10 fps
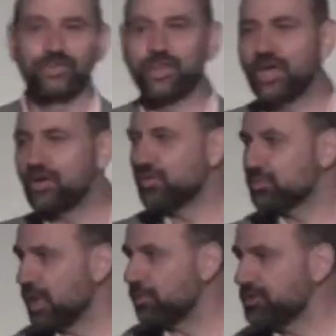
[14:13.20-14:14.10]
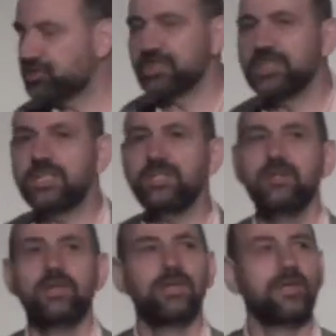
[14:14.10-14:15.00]
So what we
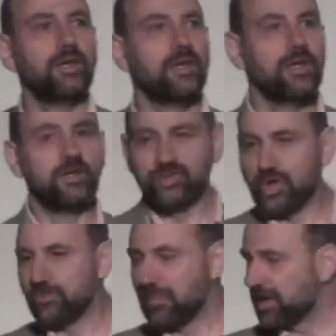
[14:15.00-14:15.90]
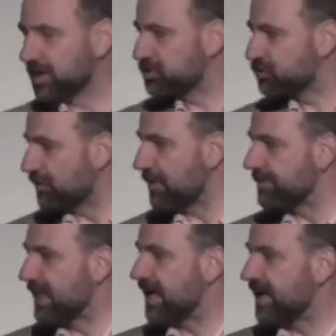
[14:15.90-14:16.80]
see, so my sum
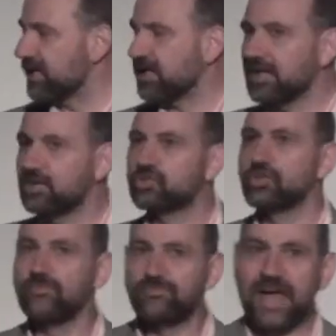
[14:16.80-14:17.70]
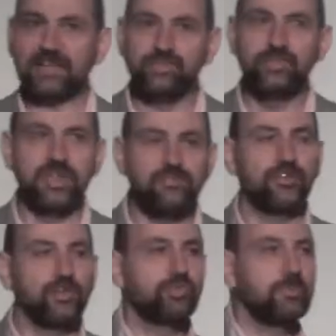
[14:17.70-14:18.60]
up there is, that's the
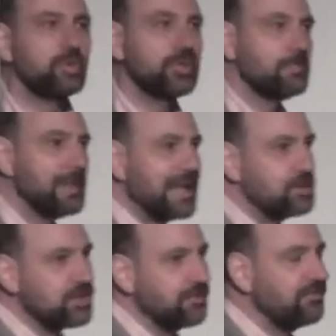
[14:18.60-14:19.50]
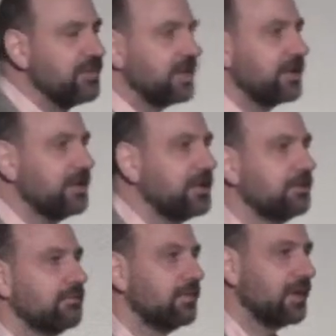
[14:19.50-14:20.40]
difference between the plan-driven thinking
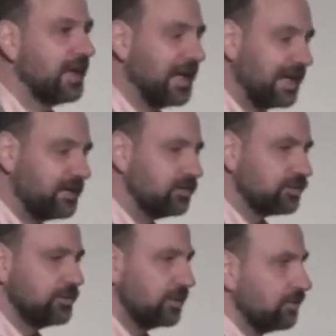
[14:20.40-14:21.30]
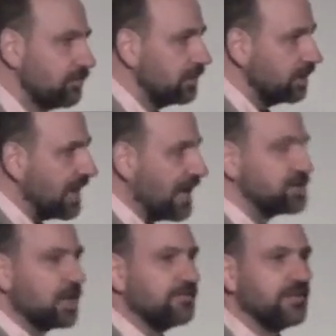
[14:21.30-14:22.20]
and the
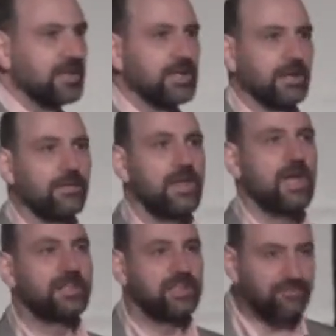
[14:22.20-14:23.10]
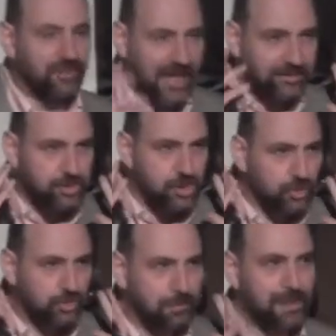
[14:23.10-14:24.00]
agile thinking. A different
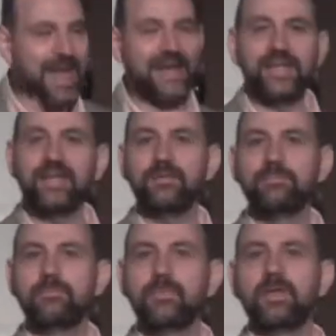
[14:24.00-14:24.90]
attitude to planning,